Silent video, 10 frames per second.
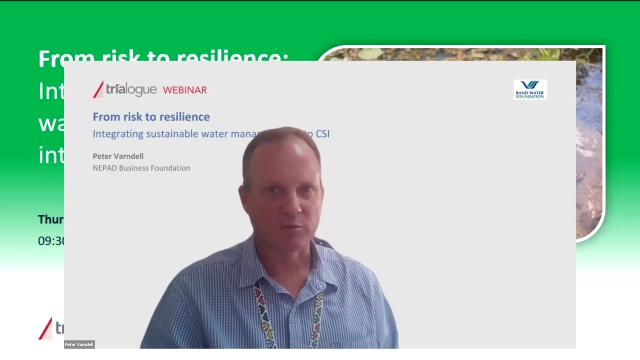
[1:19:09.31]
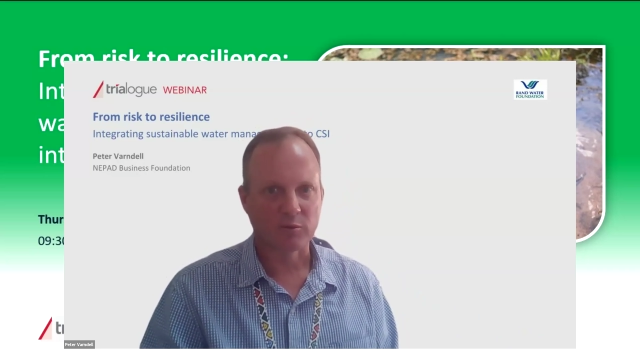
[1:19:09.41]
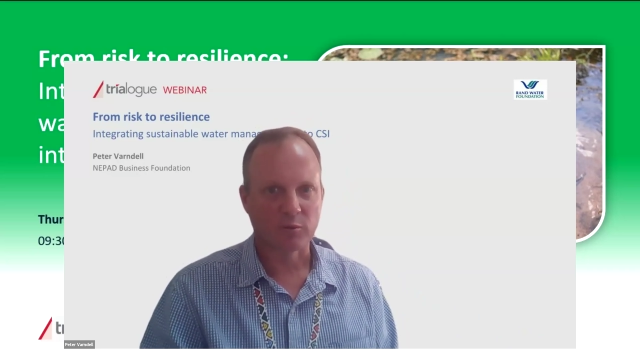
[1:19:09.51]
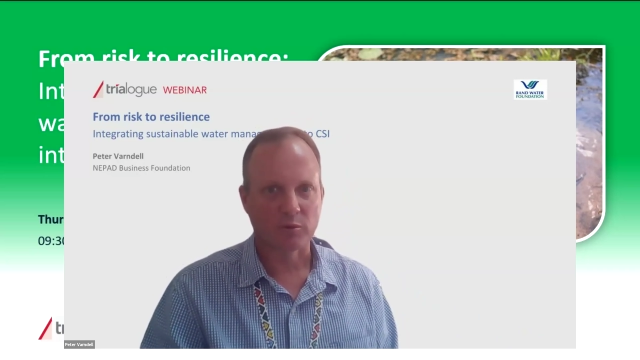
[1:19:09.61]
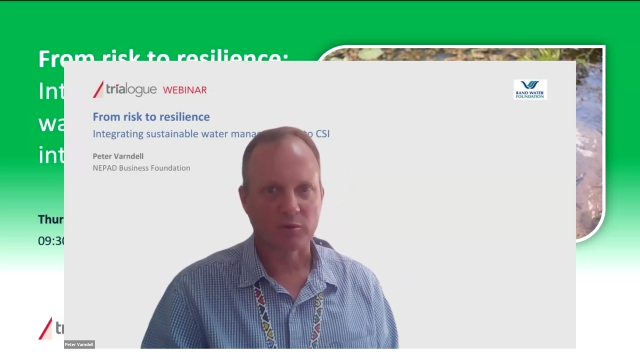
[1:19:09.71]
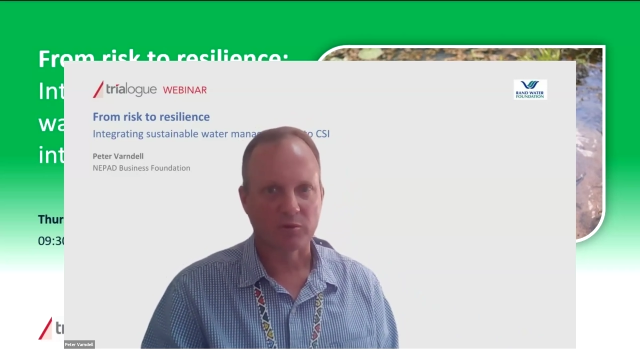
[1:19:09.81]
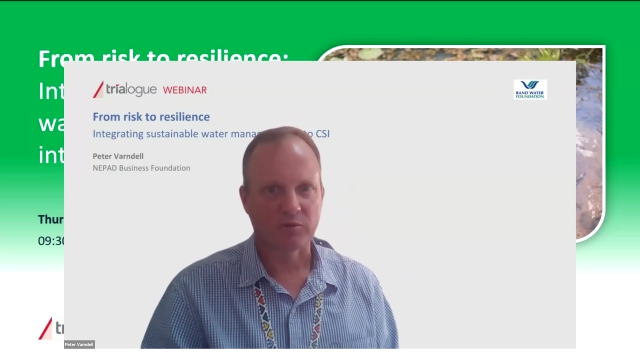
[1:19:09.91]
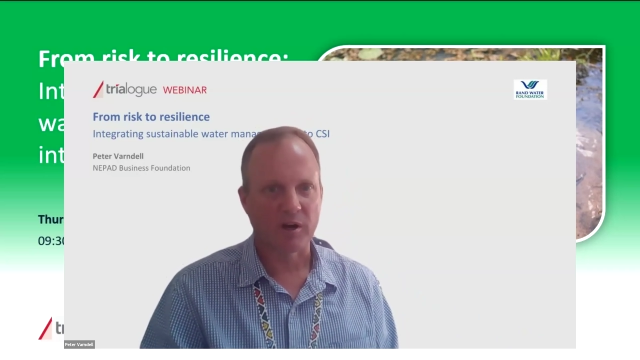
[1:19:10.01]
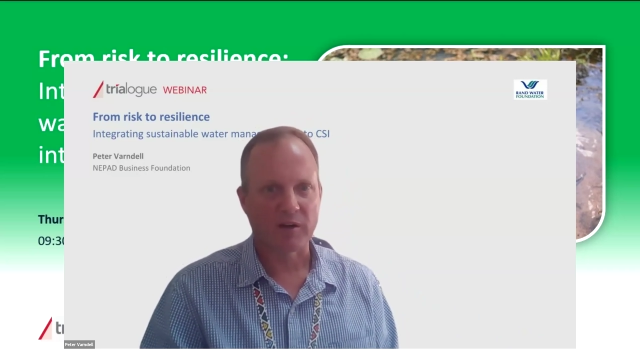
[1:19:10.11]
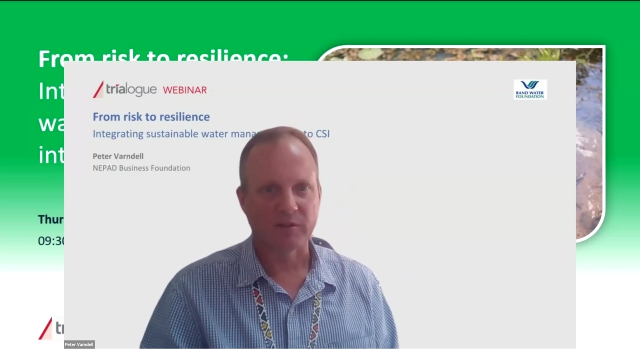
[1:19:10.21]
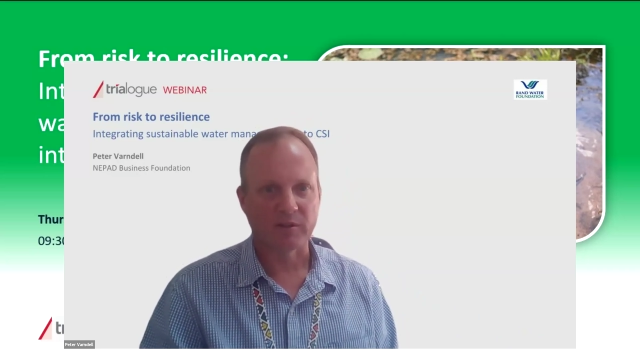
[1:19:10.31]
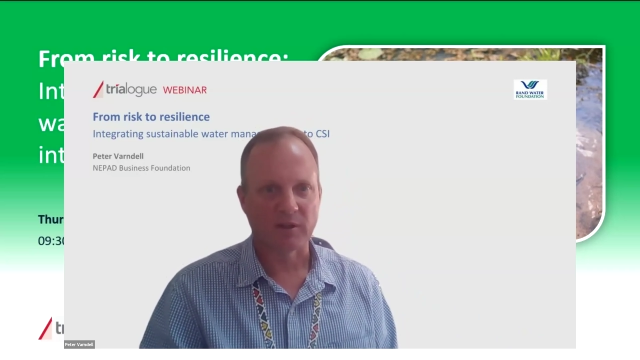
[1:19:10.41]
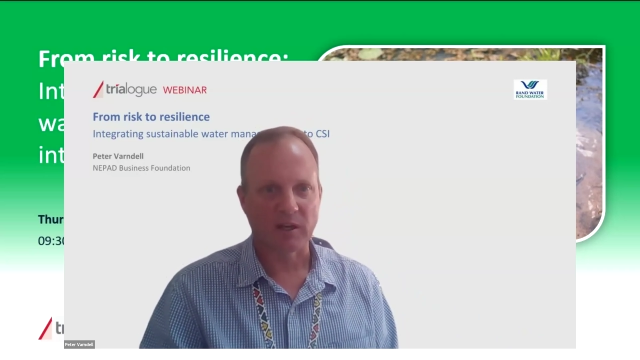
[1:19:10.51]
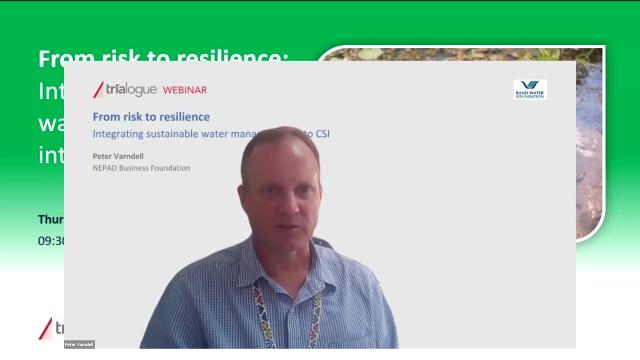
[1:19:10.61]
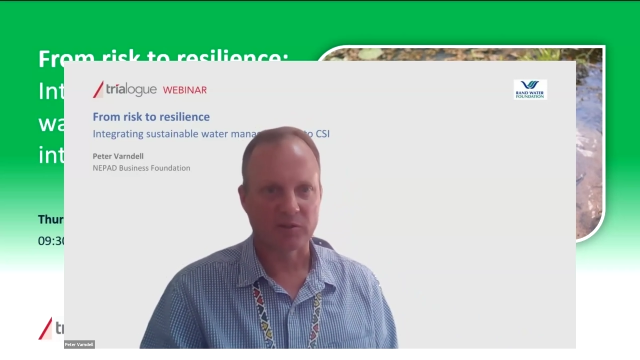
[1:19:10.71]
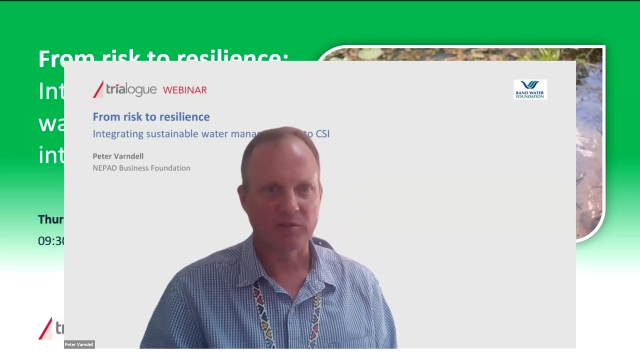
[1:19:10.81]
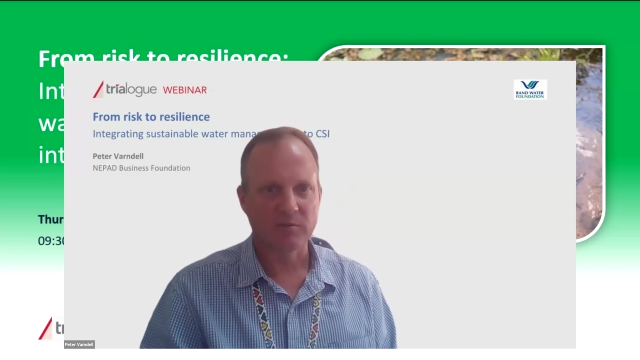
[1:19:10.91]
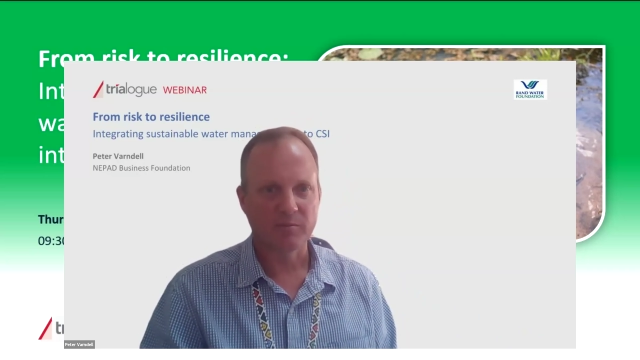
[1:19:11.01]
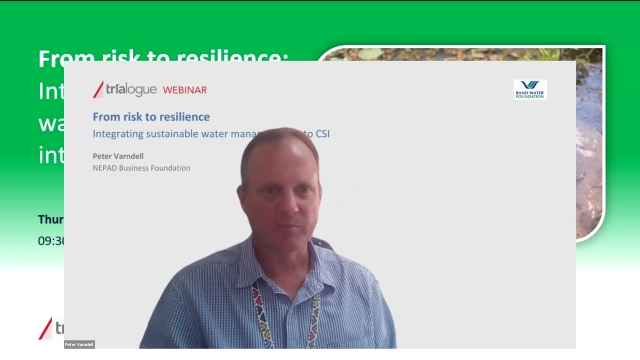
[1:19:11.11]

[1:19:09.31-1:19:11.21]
towards driving action.